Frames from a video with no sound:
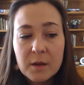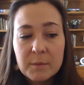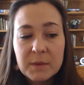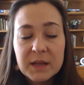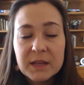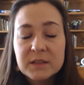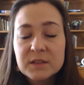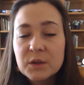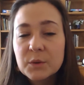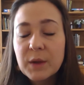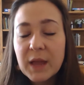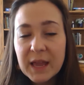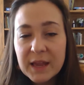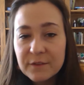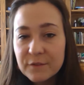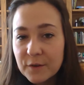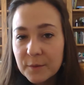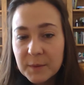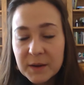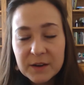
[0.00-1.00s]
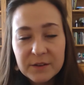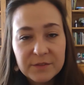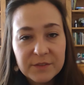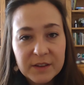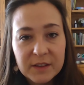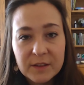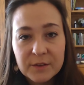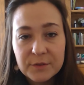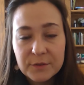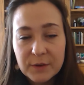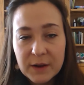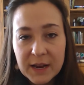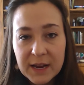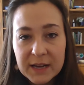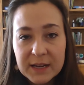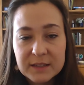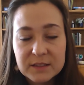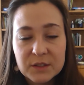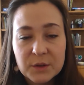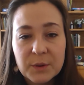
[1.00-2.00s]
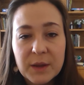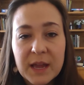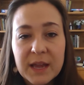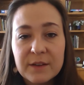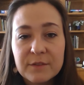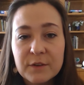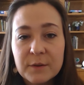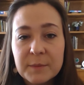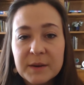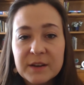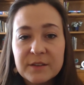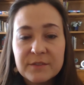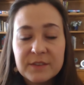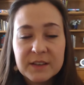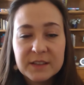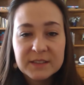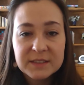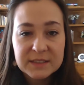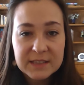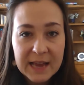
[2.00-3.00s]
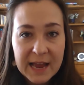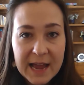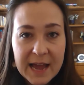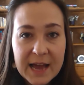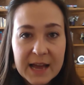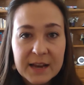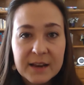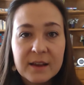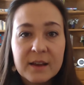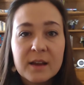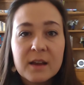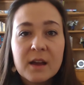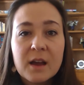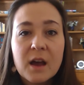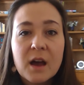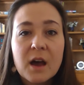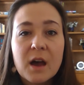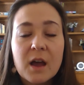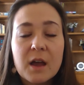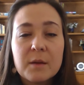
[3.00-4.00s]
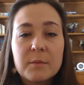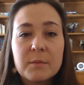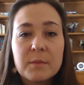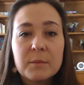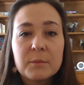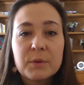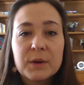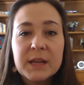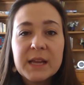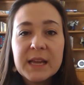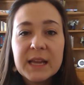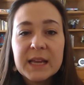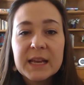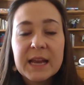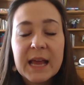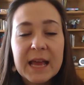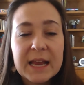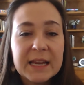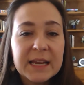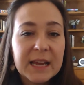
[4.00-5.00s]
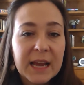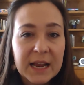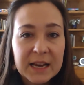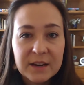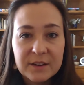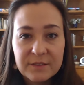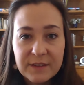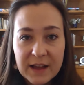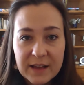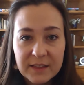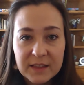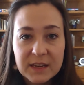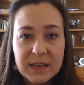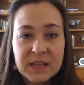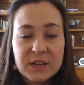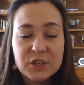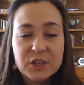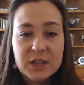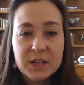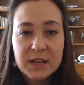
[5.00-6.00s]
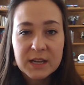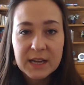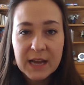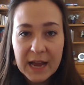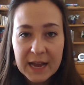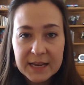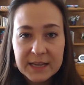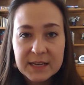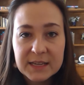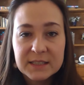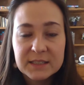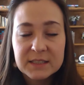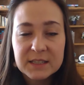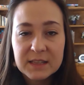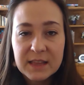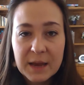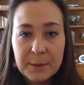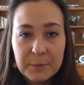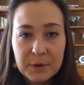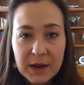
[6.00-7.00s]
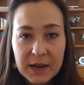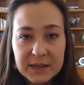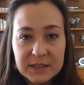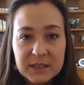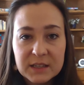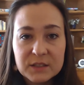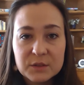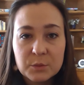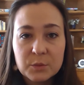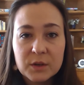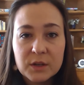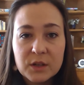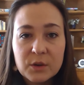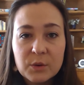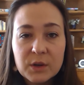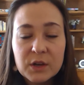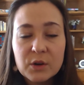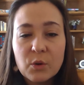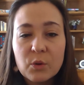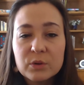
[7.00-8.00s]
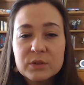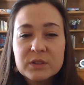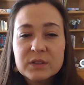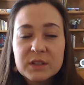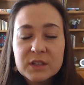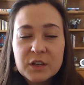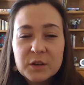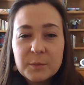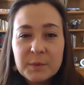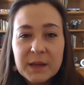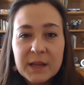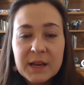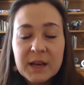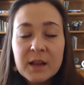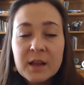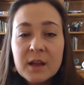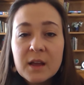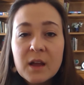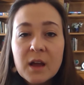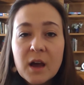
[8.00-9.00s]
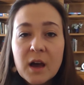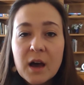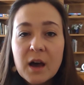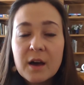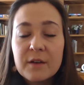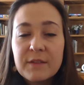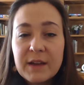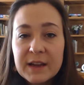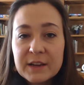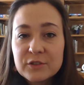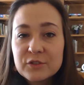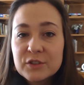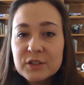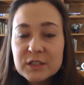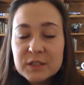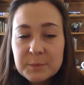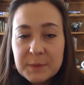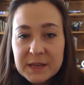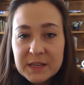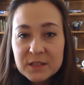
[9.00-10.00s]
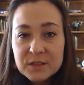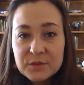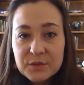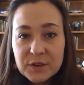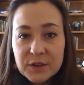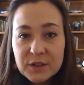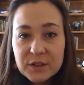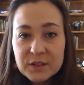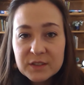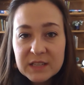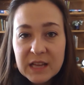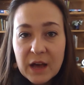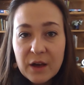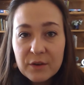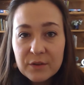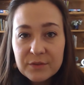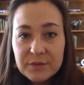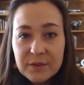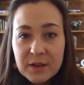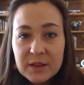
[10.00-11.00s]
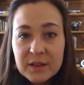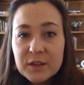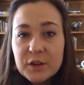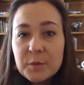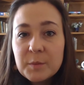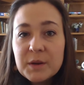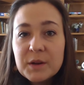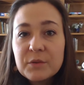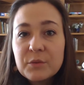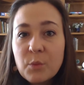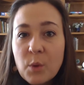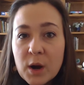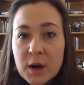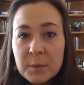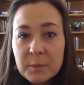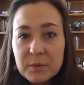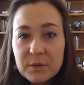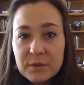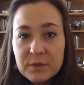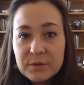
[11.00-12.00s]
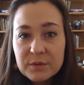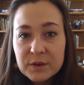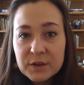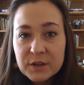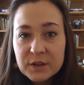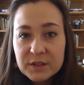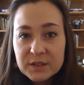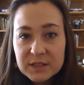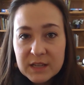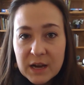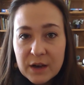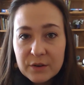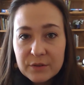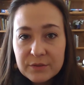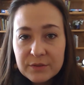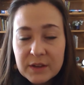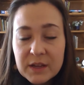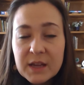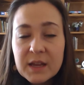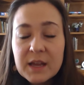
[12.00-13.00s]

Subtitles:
It's okay for me to feel afraid. It's okay for me to feel sad. Bringing in any kind of validation and kindness to that practice where you can hold a little bit of extra space for yourself, a little bit of warmth for yourself.